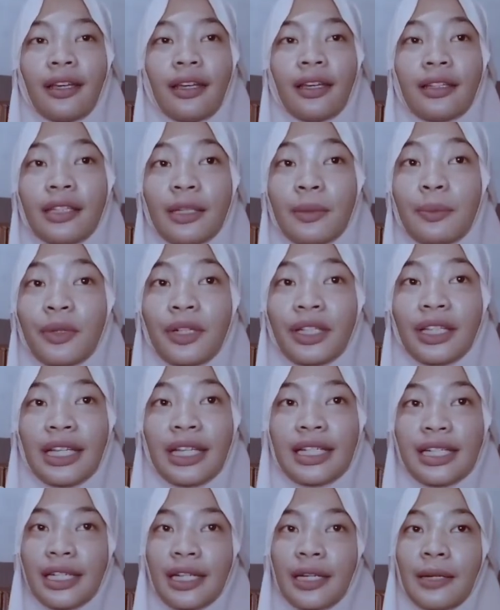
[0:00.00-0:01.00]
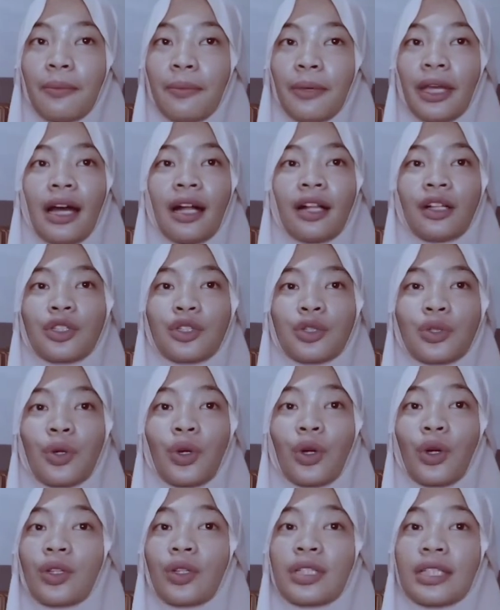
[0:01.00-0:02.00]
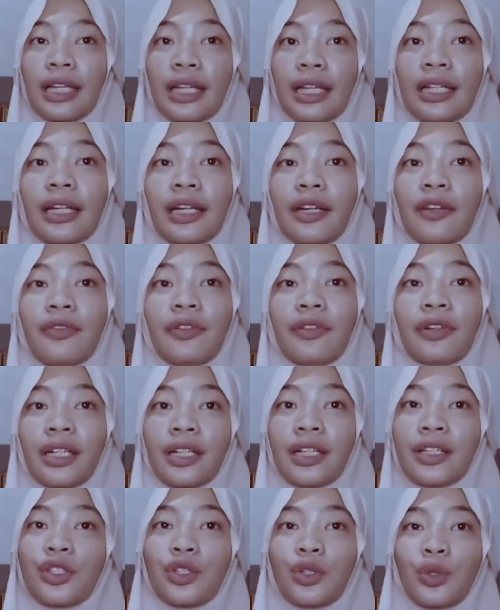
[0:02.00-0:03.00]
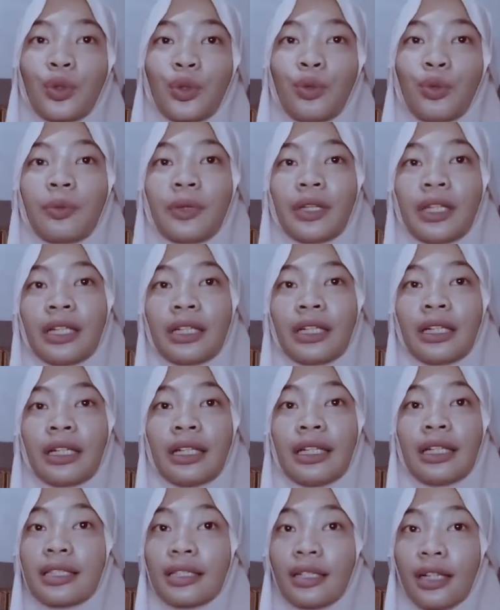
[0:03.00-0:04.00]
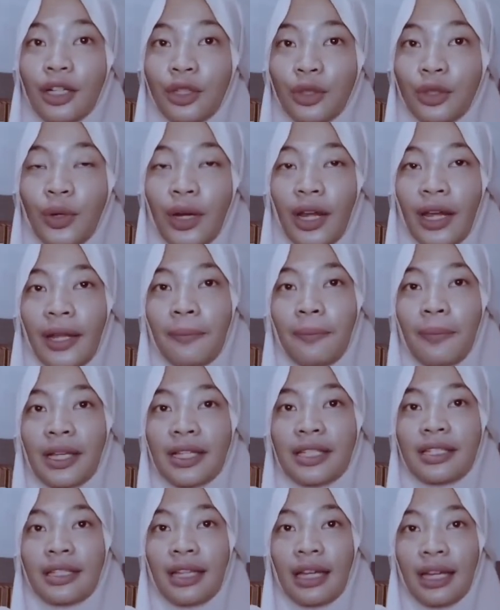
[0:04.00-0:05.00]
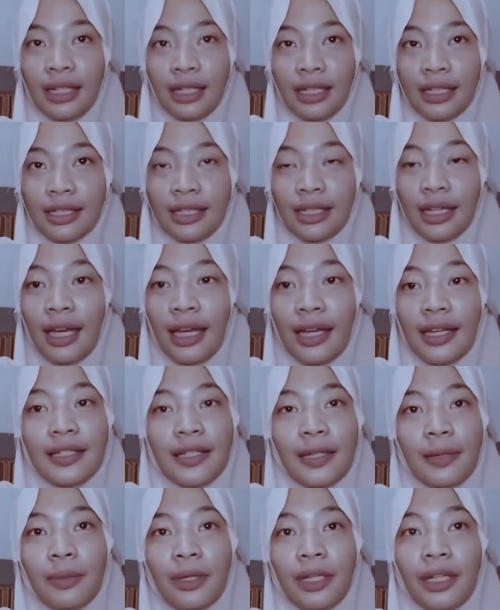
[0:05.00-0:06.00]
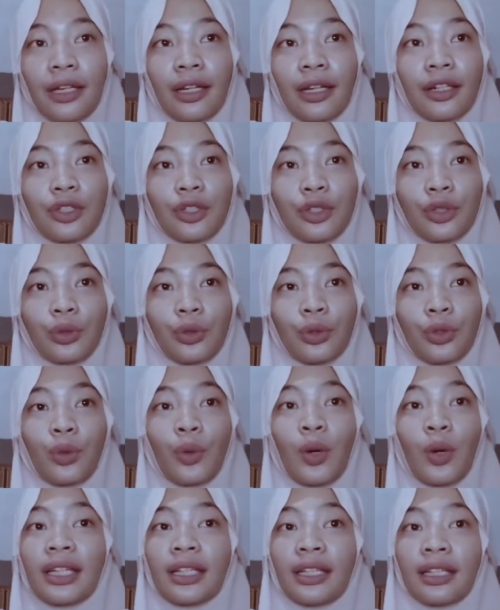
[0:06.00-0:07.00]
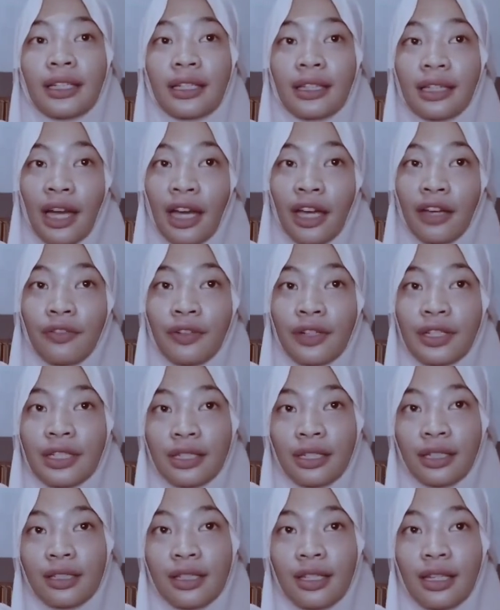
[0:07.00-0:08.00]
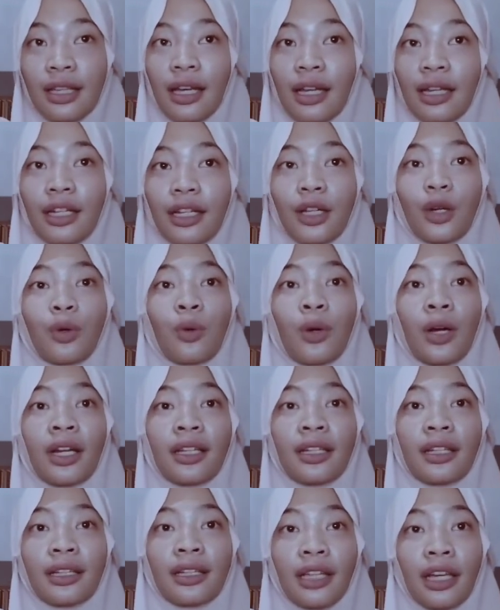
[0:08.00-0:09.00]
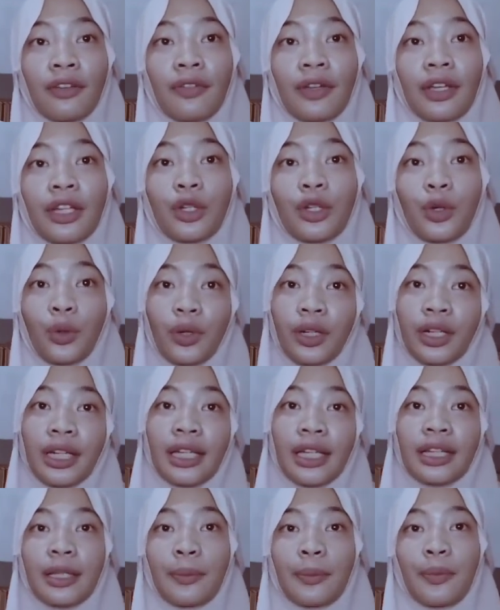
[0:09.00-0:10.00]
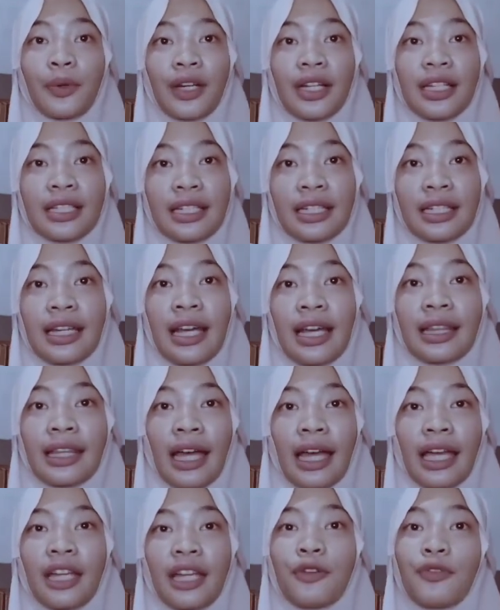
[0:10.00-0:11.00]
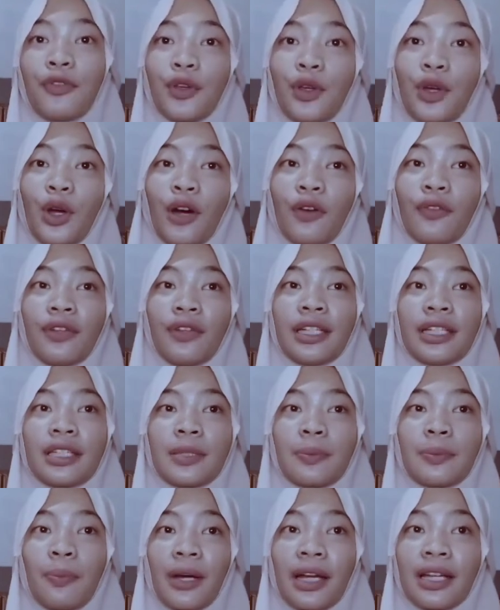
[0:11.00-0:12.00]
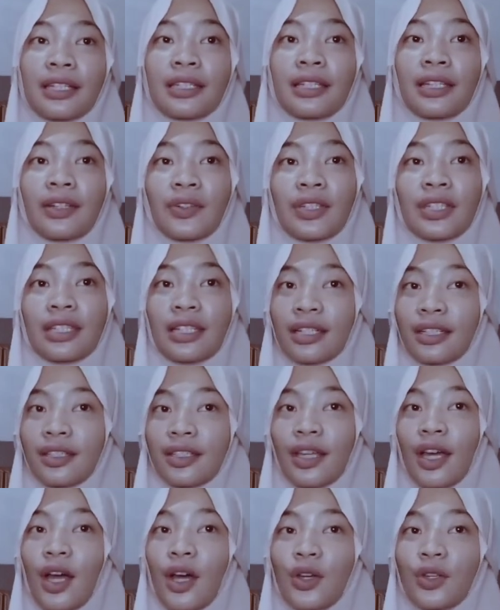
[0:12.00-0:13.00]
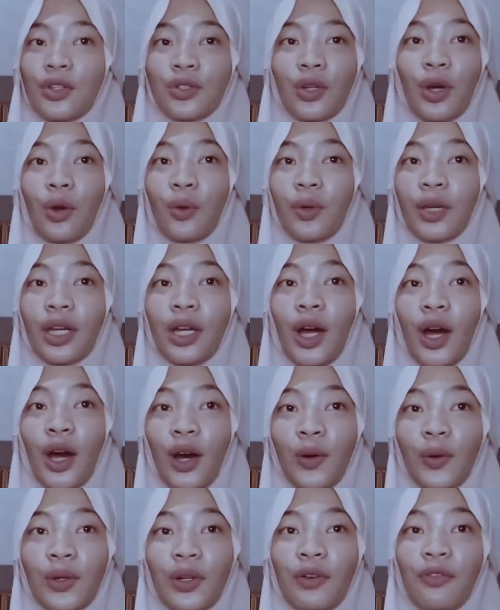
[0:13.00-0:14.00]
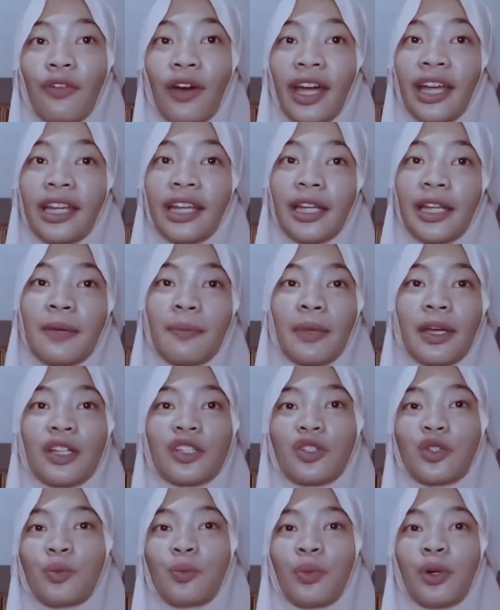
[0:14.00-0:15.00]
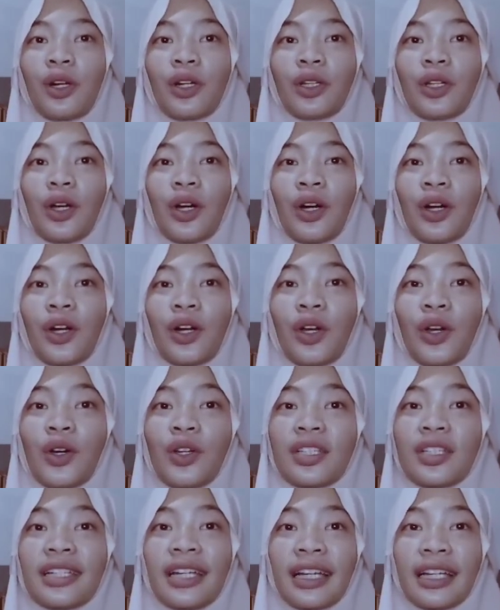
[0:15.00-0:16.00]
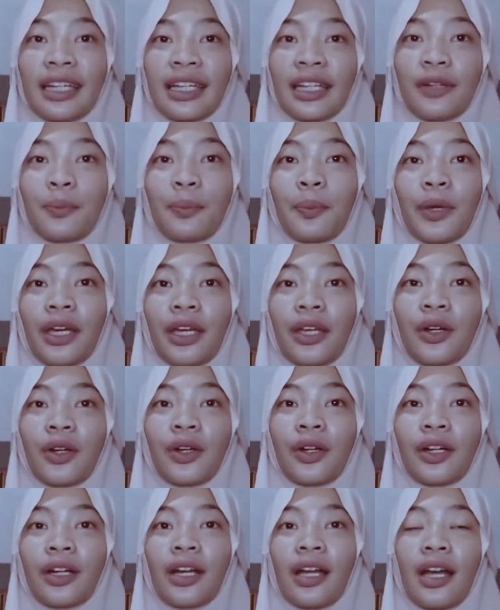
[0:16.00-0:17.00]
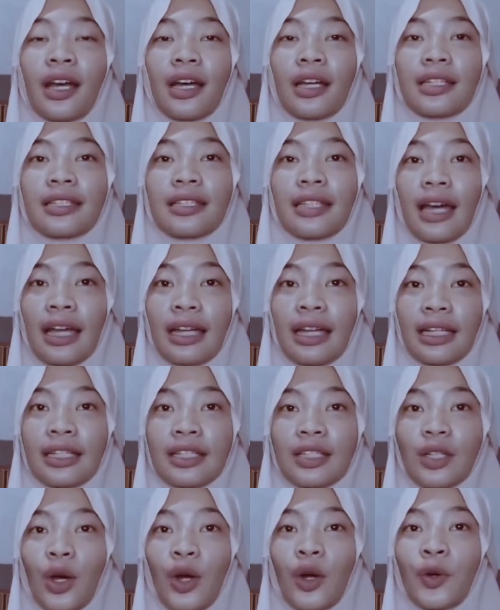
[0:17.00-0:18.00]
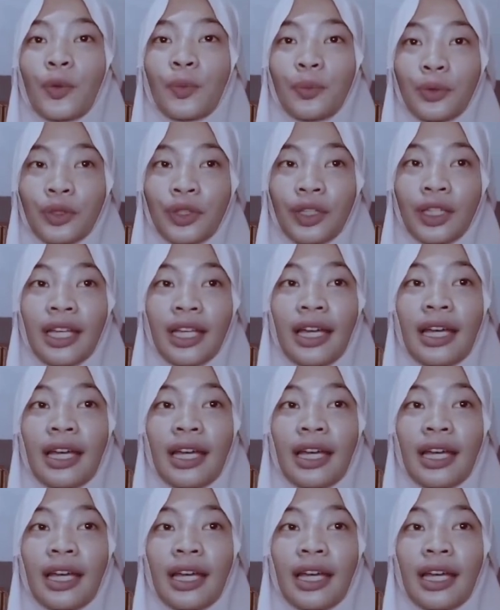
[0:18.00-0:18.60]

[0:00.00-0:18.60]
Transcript: Interpretation may also contain reference to the literature and past studies. Similar to quantitative research, the qualitative inquiry interprets the data in view of this past research, showing how the finding may support or contradict prior studies output.